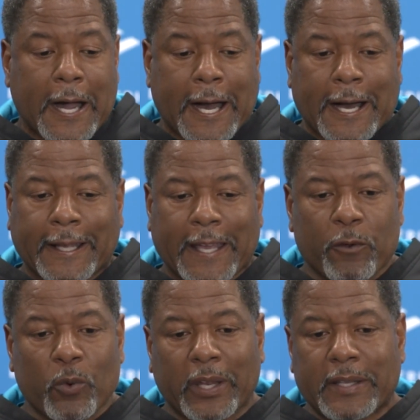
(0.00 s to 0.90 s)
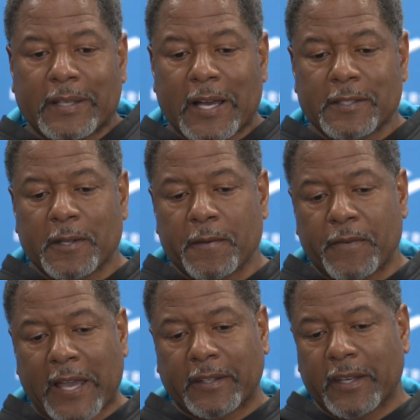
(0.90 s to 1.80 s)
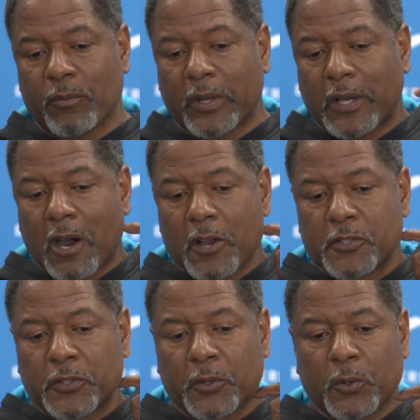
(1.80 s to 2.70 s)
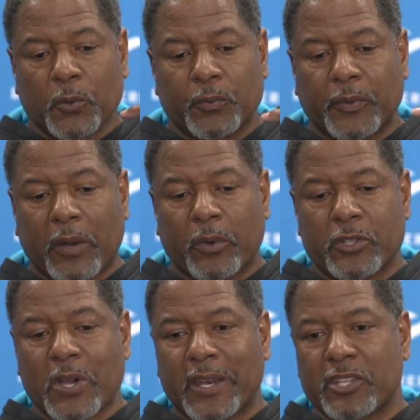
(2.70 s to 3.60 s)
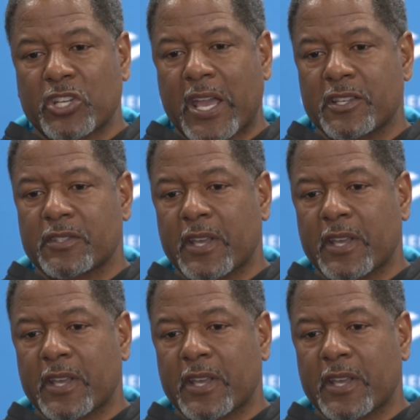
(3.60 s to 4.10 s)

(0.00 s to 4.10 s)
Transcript: Uh, it really doesn't affect it in regards to that we try to change